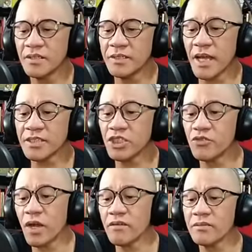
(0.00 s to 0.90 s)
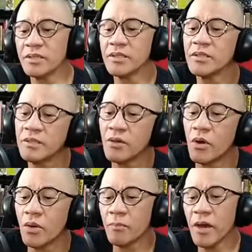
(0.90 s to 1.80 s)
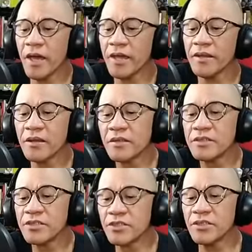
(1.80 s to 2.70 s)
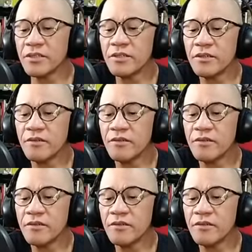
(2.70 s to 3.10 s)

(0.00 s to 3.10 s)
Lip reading: The taxi driver replied, "Sir,